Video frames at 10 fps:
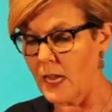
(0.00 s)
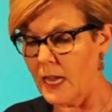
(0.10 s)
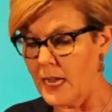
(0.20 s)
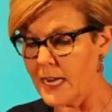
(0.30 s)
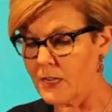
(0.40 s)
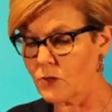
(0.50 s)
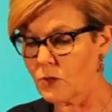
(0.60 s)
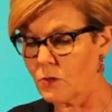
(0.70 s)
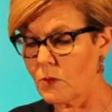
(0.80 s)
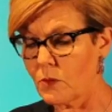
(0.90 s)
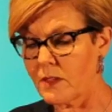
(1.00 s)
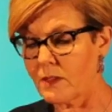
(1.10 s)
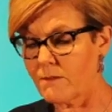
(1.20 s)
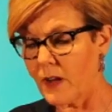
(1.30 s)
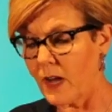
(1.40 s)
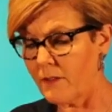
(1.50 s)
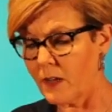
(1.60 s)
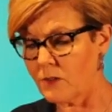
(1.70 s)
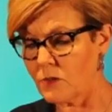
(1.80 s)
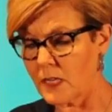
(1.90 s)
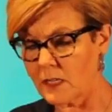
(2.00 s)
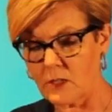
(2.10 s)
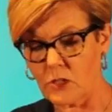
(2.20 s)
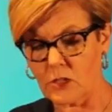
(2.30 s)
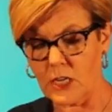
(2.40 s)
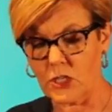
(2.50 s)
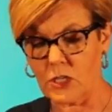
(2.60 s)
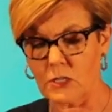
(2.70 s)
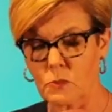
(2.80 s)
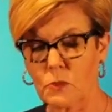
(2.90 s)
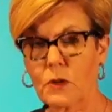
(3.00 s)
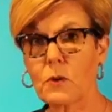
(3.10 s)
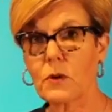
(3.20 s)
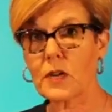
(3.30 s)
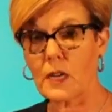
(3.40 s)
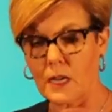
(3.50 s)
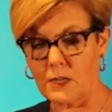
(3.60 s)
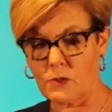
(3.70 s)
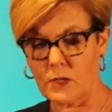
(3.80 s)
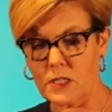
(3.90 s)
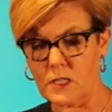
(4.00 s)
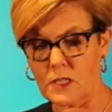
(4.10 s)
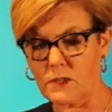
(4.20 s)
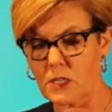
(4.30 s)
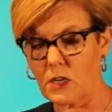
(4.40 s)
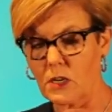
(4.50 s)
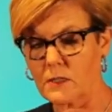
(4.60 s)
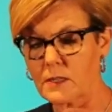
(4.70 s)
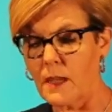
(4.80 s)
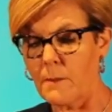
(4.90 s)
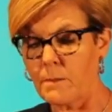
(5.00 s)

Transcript: He drew more than 500 illustrations, recorded hundreds of songs,